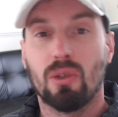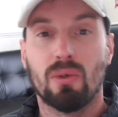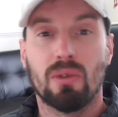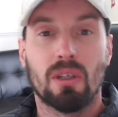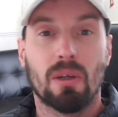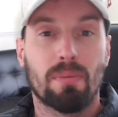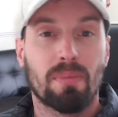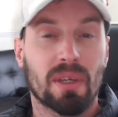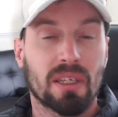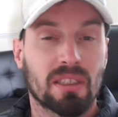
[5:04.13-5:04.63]
in
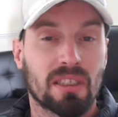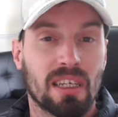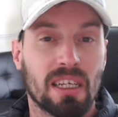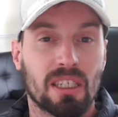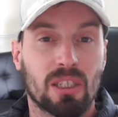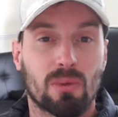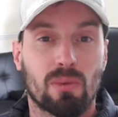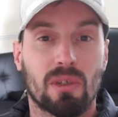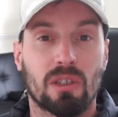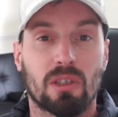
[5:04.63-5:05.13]
your
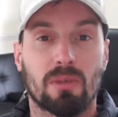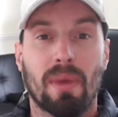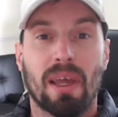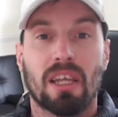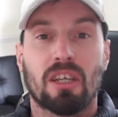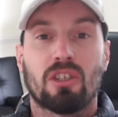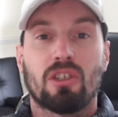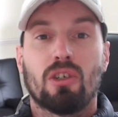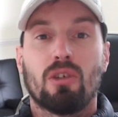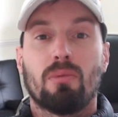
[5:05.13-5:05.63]
business, which
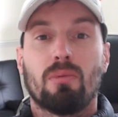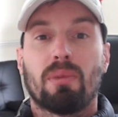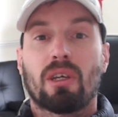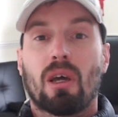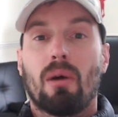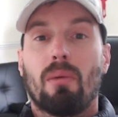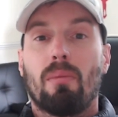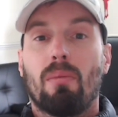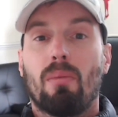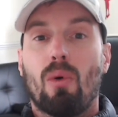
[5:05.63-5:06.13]
makes you
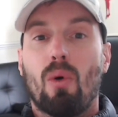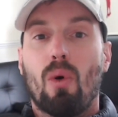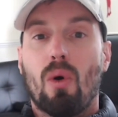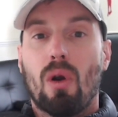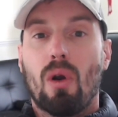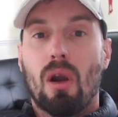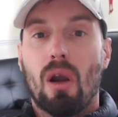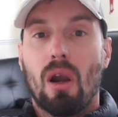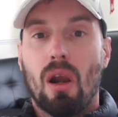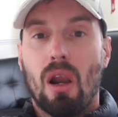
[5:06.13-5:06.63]
become
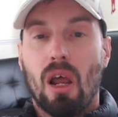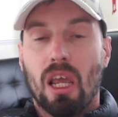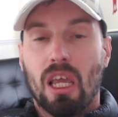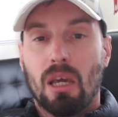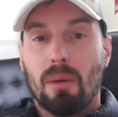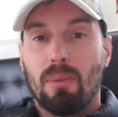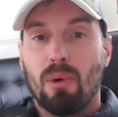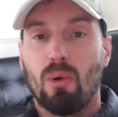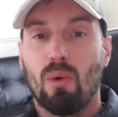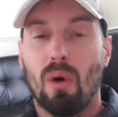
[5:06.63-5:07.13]
more
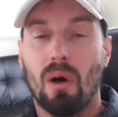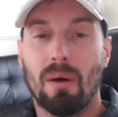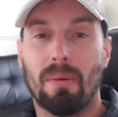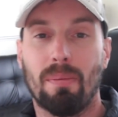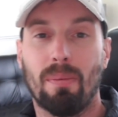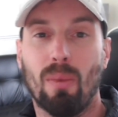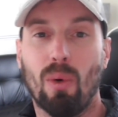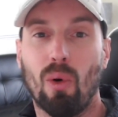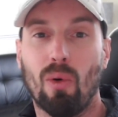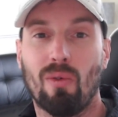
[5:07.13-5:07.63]
likable and
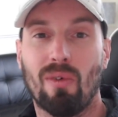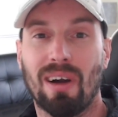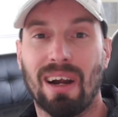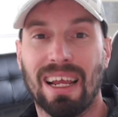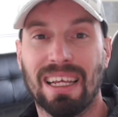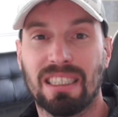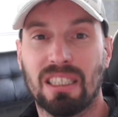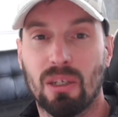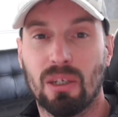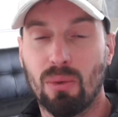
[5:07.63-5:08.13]
more
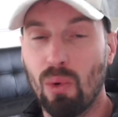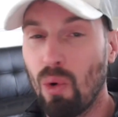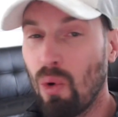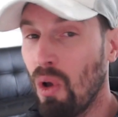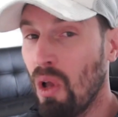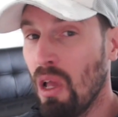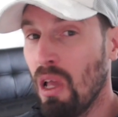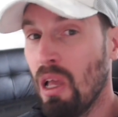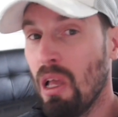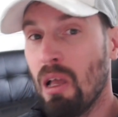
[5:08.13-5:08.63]
relatable.
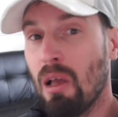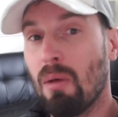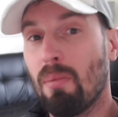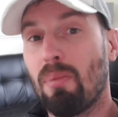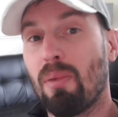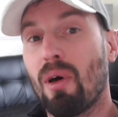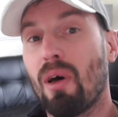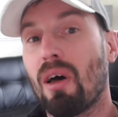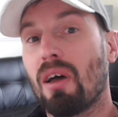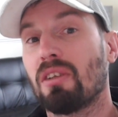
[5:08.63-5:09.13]

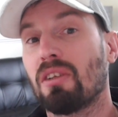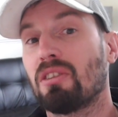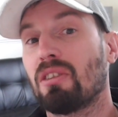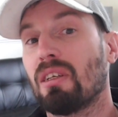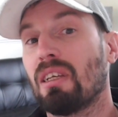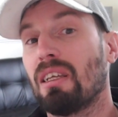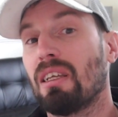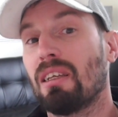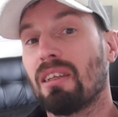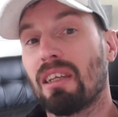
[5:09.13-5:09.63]
But
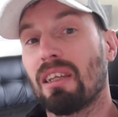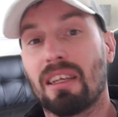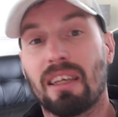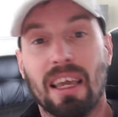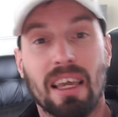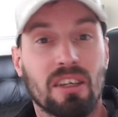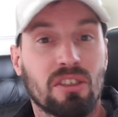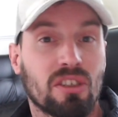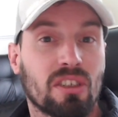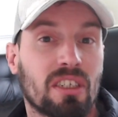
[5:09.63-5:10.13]
in
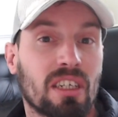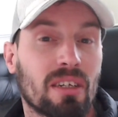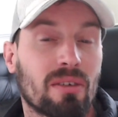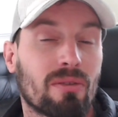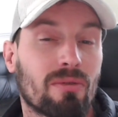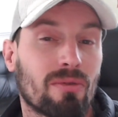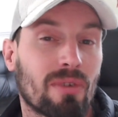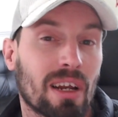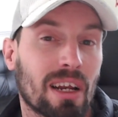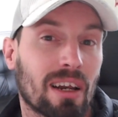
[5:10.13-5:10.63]
case you
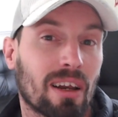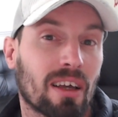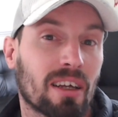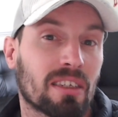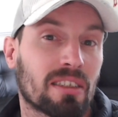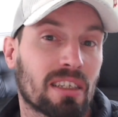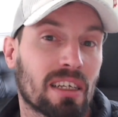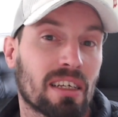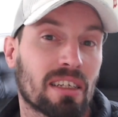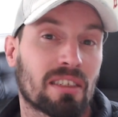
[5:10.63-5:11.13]
didn't
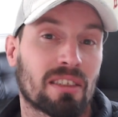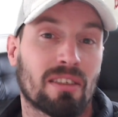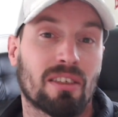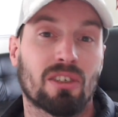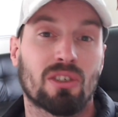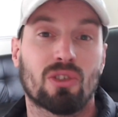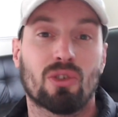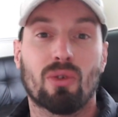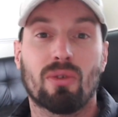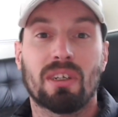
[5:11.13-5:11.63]
realize this, the
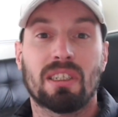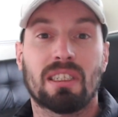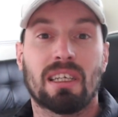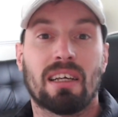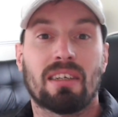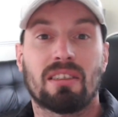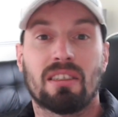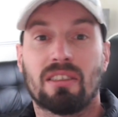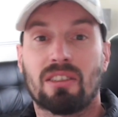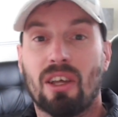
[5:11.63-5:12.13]
Stories
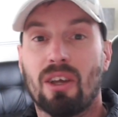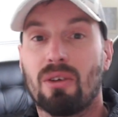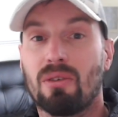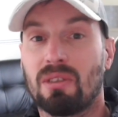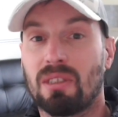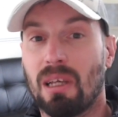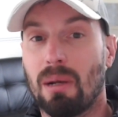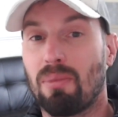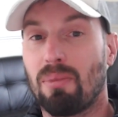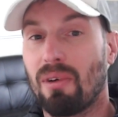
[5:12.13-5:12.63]
has its own
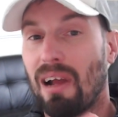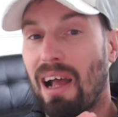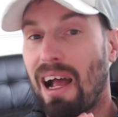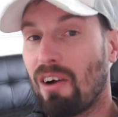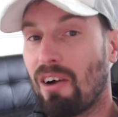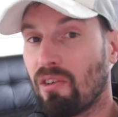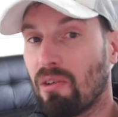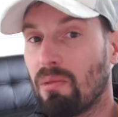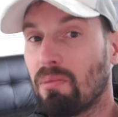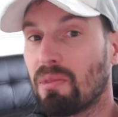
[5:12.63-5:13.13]
separate
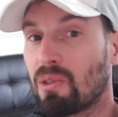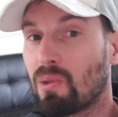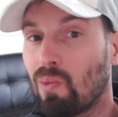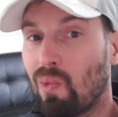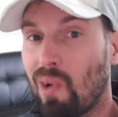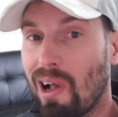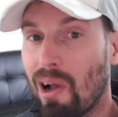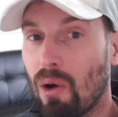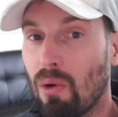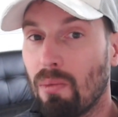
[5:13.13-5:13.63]
algorithm as
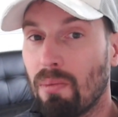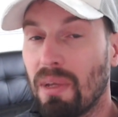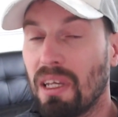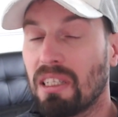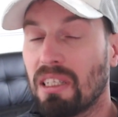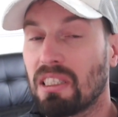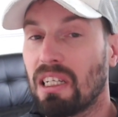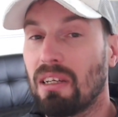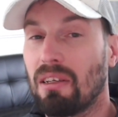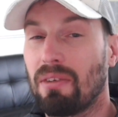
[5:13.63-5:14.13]
well,
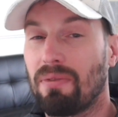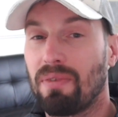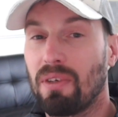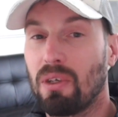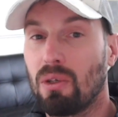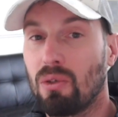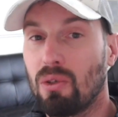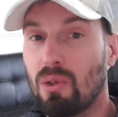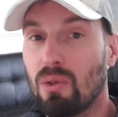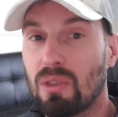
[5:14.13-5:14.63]
meaning if you
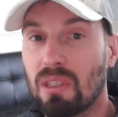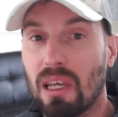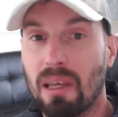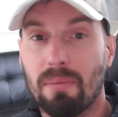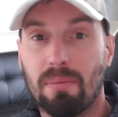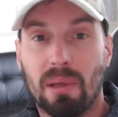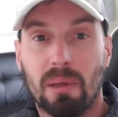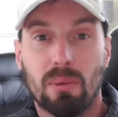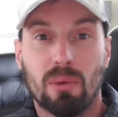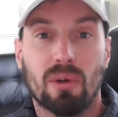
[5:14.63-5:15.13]
use it and
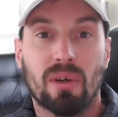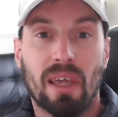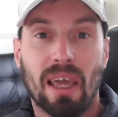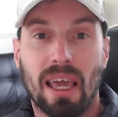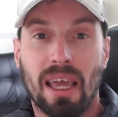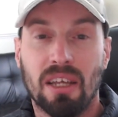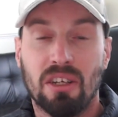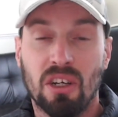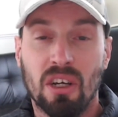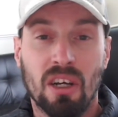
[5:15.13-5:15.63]
people
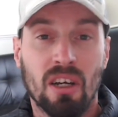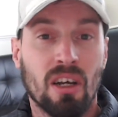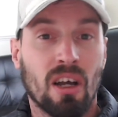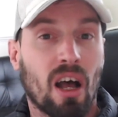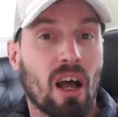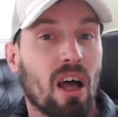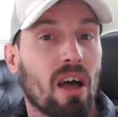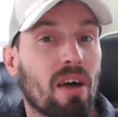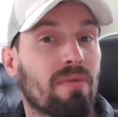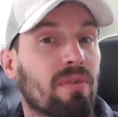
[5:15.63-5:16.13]
engage,
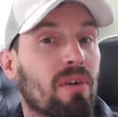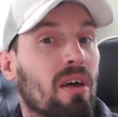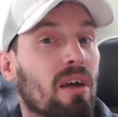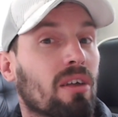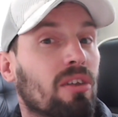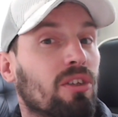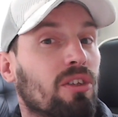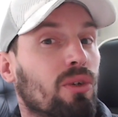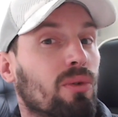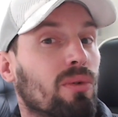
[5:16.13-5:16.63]
other
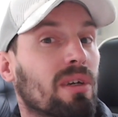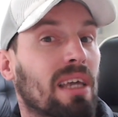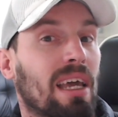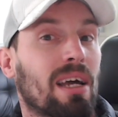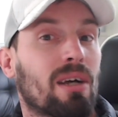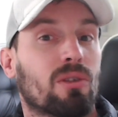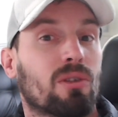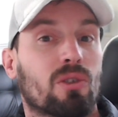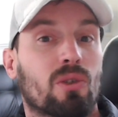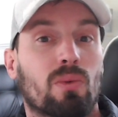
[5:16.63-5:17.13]
new
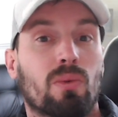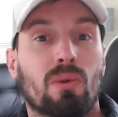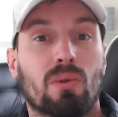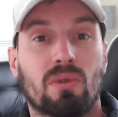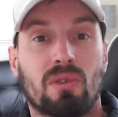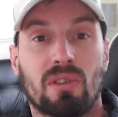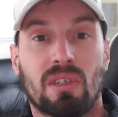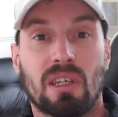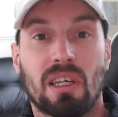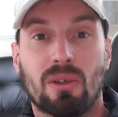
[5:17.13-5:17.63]
accounts will
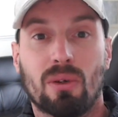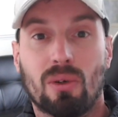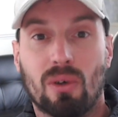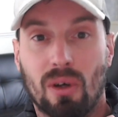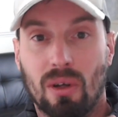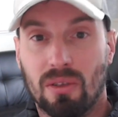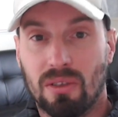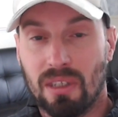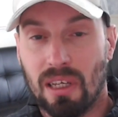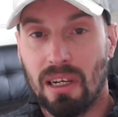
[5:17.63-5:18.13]
see your
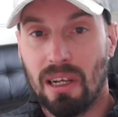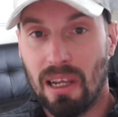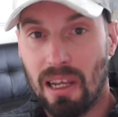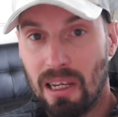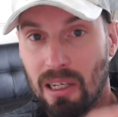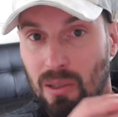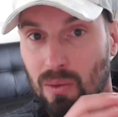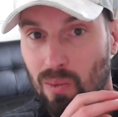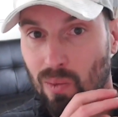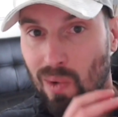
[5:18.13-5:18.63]
content
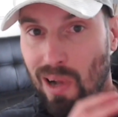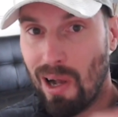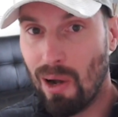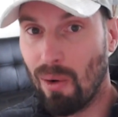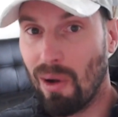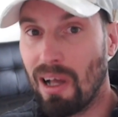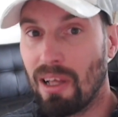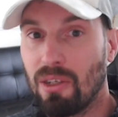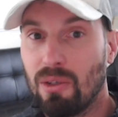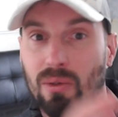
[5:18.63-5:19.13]
as well
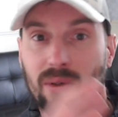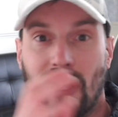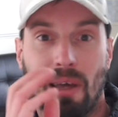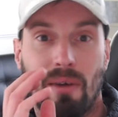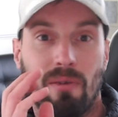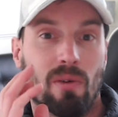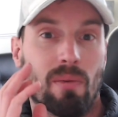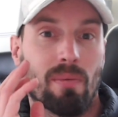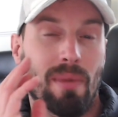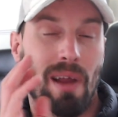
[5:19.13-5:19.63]
and you'll get
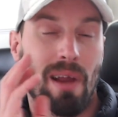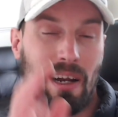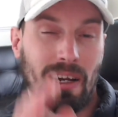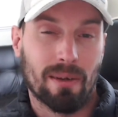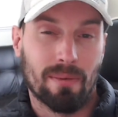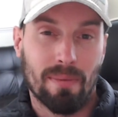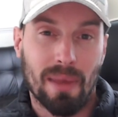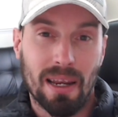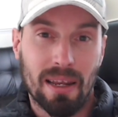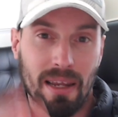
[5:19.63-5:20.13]

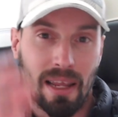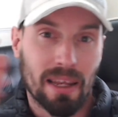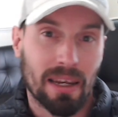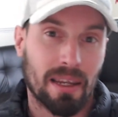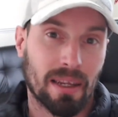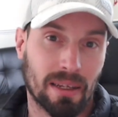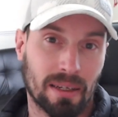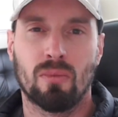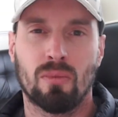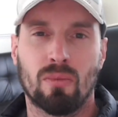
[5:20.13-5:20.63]
recommended.
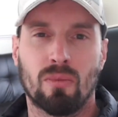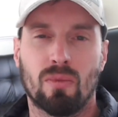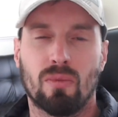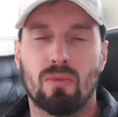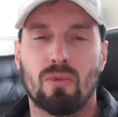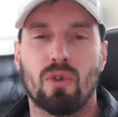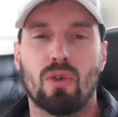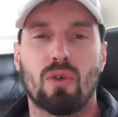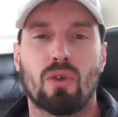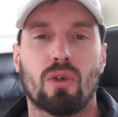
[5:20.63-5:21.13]

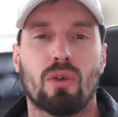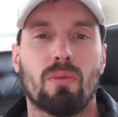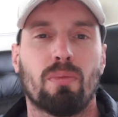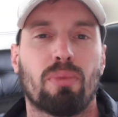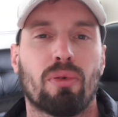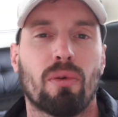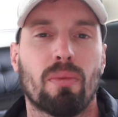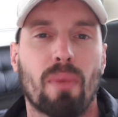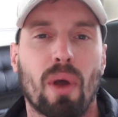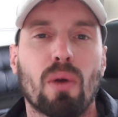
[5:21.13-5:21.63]
You can
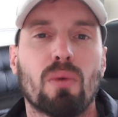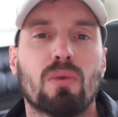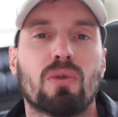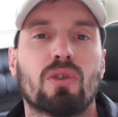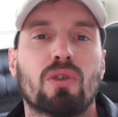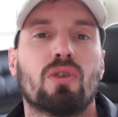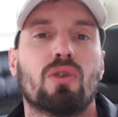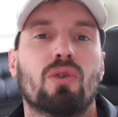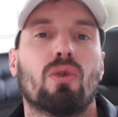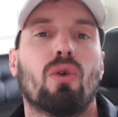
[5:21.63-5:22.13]

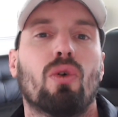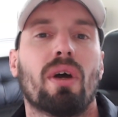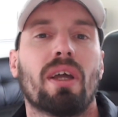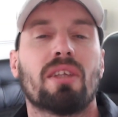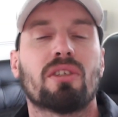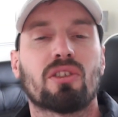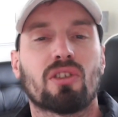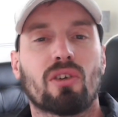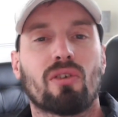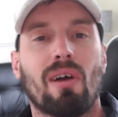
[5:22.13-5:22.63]
promote your
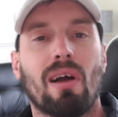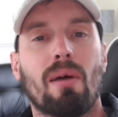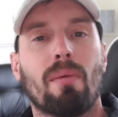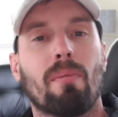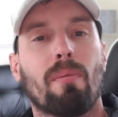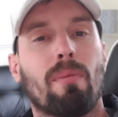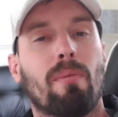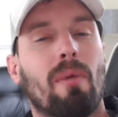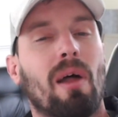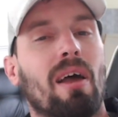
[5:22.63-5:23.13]

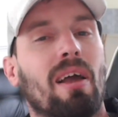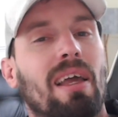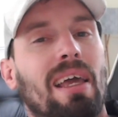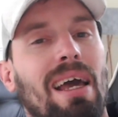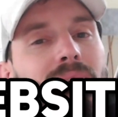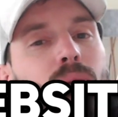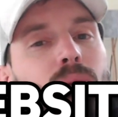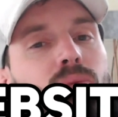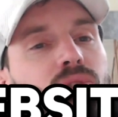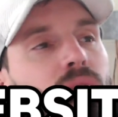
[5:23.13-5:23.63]
Instagram
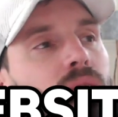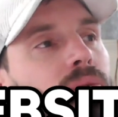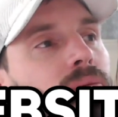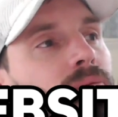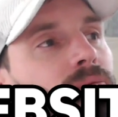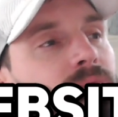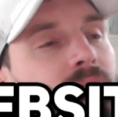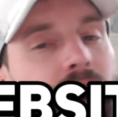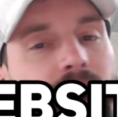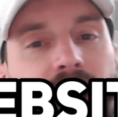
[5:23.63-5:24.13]
account
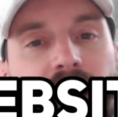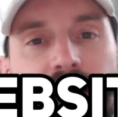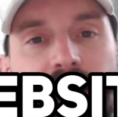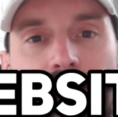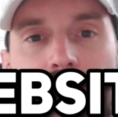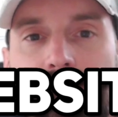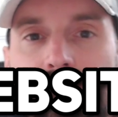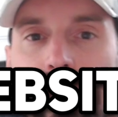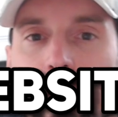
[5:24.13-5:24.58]
on various other